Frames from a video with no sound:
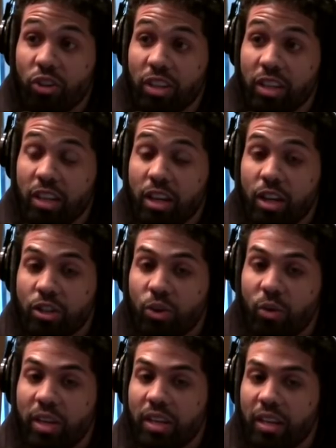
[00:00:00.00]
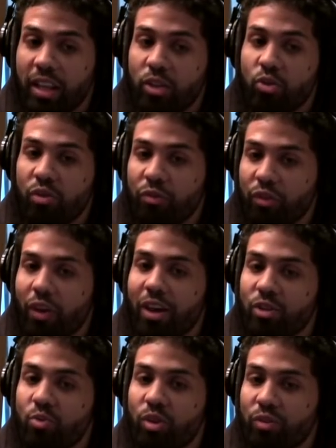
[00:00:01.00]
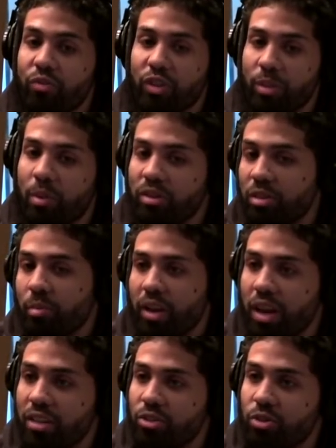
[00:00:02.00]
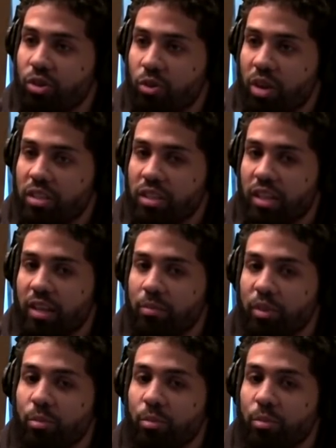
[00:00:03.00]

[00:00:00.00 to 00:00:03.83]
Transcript: thoroughly, right? So he, like, you could feel how you want to feel about somebody asking you a question.